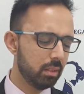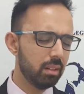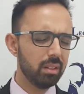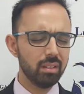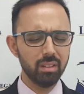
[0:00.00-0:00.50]

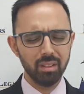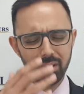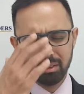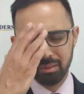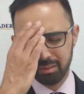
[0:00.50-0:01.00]
oh
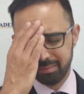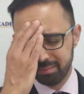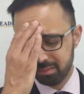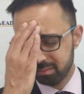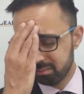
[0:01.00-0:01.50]
no,
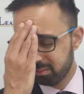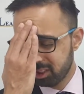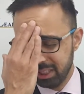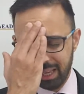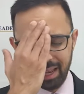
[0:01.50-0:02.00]

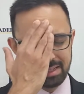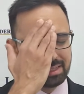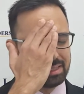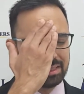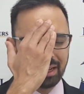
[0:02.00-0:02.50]
she
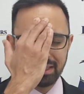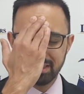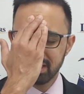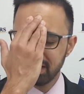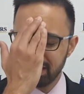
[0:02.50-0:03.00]
hasn't done it
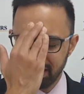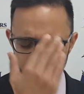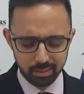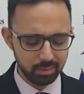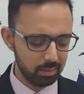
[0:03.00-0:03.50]

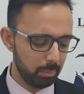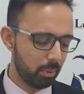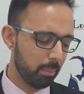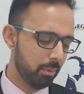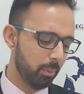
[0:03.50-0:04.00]
again the
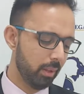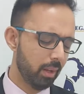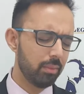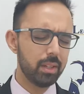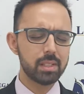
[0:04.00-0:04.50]
proper way.
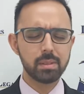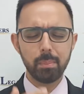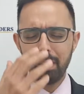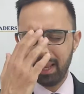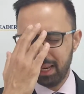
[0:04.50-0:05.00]
I've
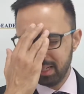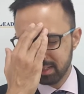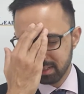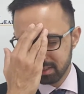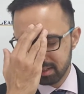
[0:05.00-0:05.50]
explained
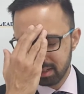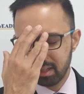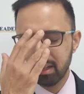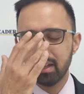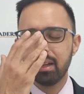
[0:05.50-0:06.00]
it.
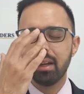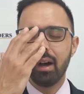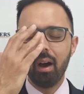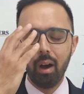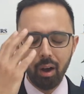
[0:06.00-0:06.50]

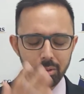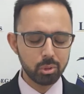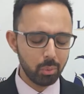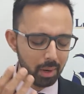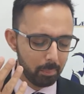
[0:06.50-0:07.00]
How
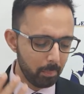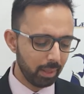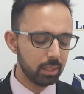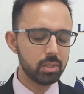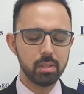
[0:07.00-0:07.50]
do I
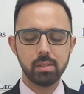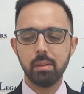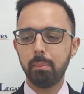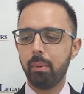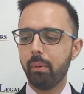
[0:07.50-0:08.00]
manage this
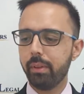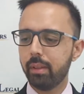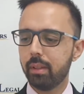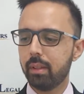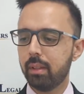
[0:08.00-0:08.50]
employee?
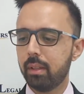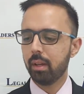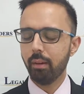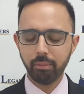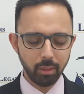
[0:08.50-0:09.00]

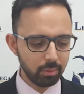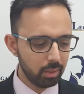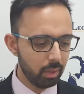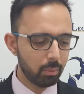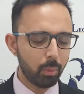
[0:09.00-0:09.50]
I've given her
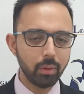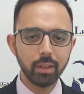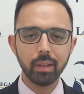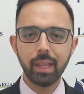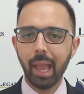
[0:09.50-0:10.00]
a warning.
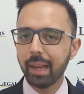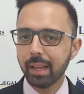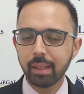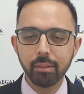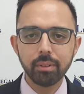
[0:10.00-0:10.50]
Can I
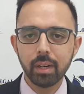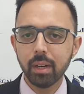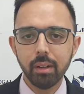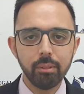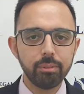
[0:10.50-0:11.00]
give her
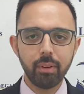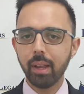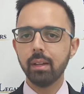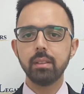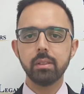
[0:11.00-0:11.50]
a
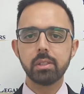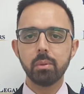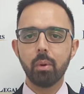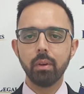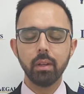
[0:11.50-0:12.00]
final written
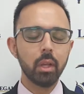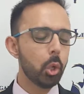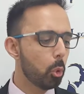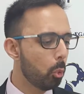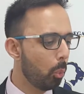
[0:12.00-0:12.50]
warning?
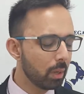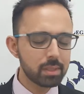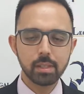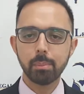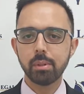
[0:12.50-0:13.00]
What's
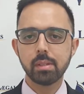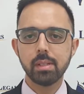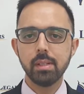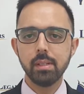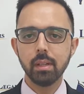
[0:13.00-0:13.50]
the
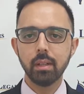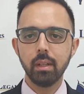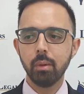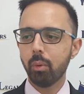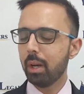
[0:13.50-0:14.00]
procedure?
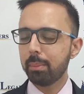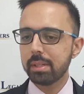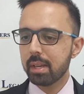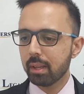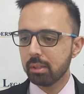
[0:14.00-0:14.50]
Will I be
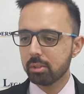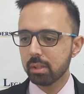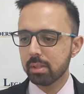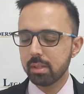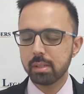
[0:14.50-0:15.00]
taken to the
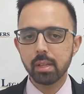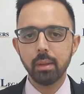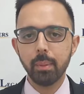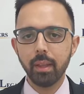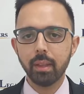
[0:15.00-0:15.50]

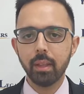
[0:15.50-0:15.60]
CCMA?